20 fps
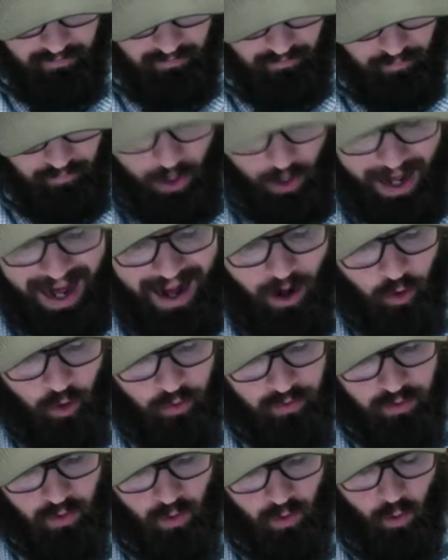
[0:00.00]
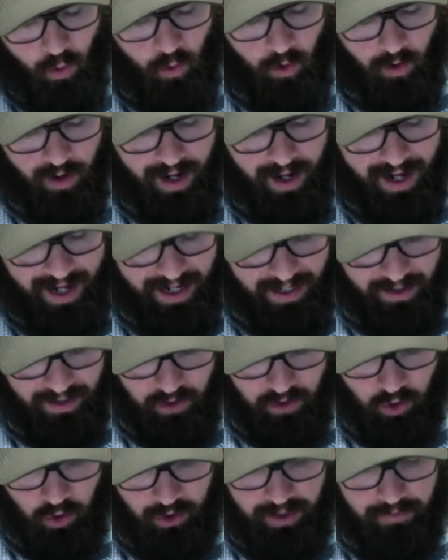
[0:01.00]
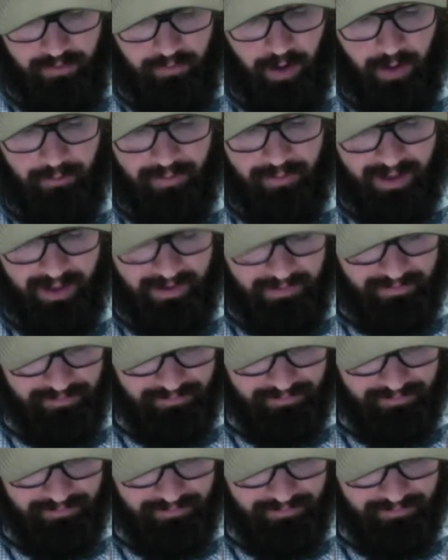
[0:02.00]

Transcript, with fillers: brown or a green pumpkin,